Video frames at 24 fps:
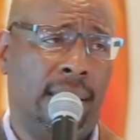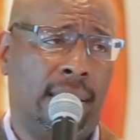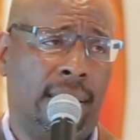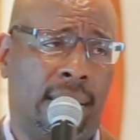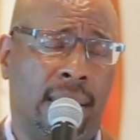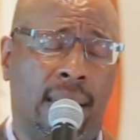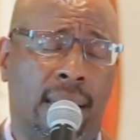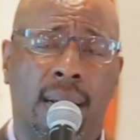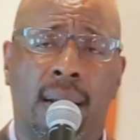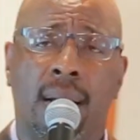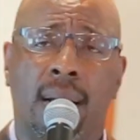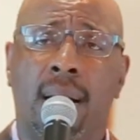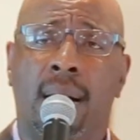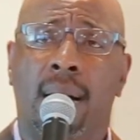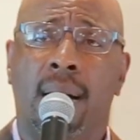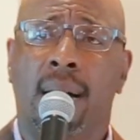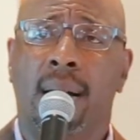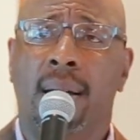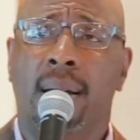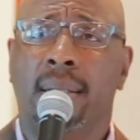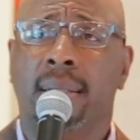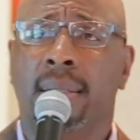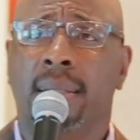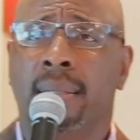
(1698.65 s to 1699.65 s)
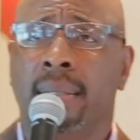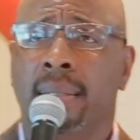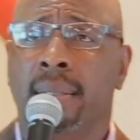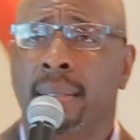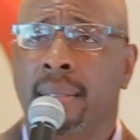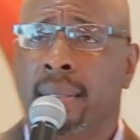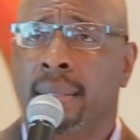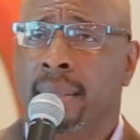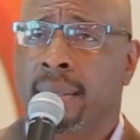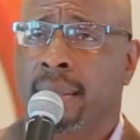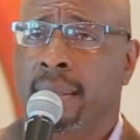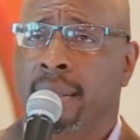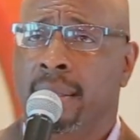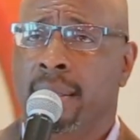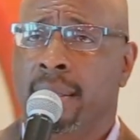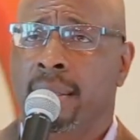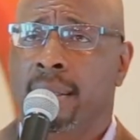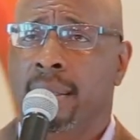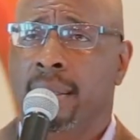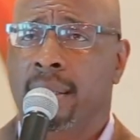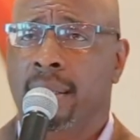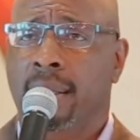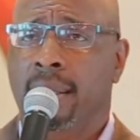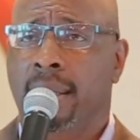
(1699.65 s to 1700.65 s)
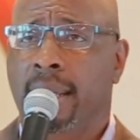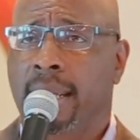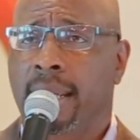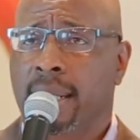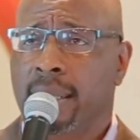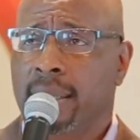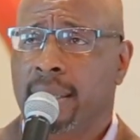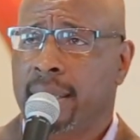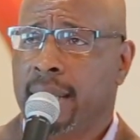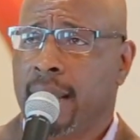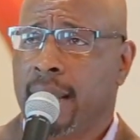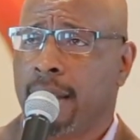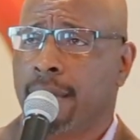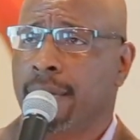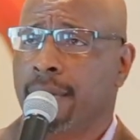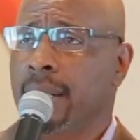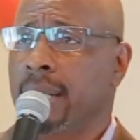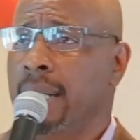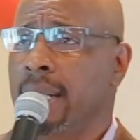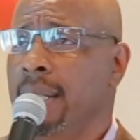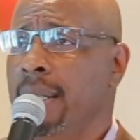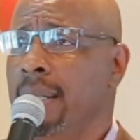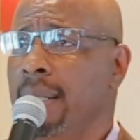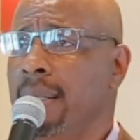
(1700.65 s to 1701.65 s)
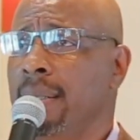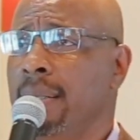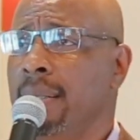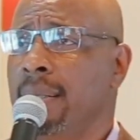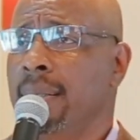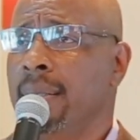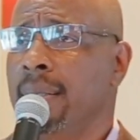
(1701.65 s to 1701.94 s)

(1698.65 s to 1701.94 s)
is in God, the integrity,